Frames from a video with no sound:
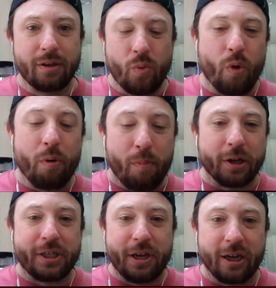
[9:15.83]
where
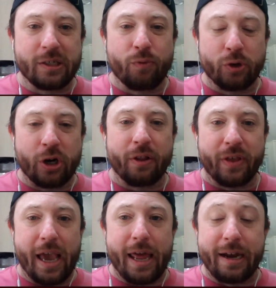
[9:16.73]
Monty Osifort, Jonathan
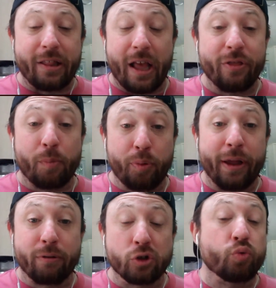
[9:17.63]
Gannon, and the
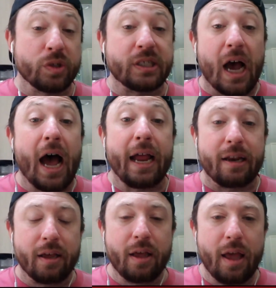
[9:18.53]
players reside
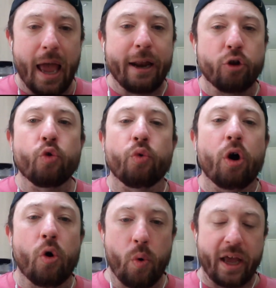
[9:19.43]
and
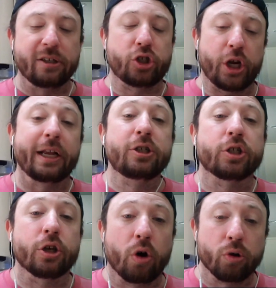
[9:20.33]
grow and change
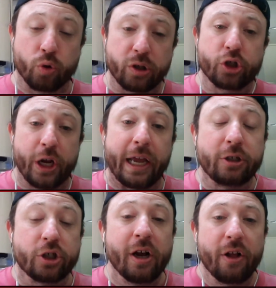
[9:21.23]
the culture and
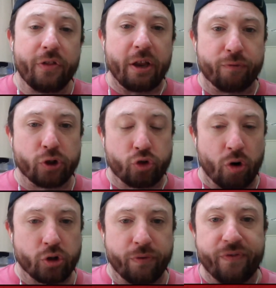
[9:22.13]
change the
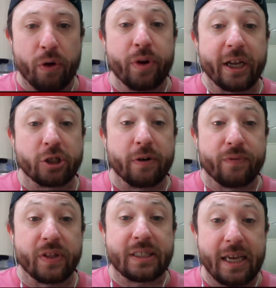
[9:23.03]
infrastructure and foundation of
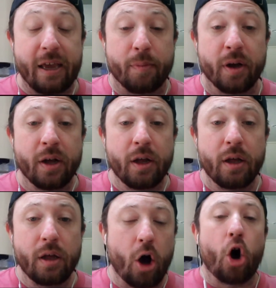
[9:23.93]
this team
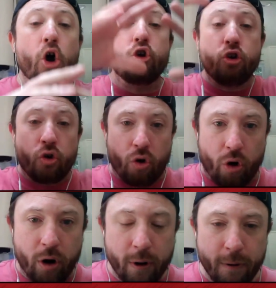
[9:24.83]
under